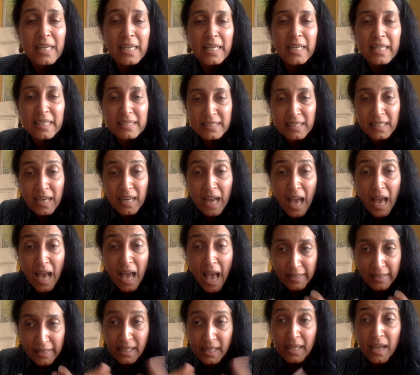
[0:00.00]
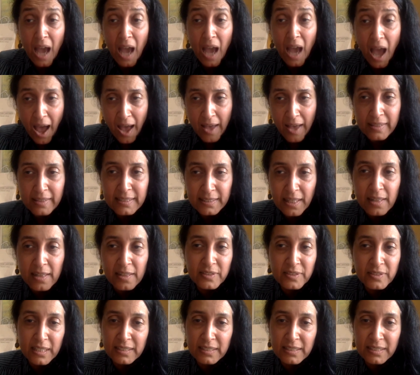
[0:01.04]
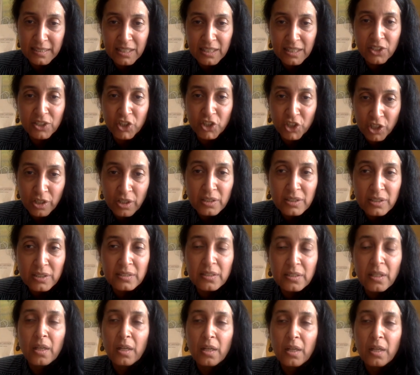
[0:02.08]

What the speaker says: is in asking ourselves as teachers,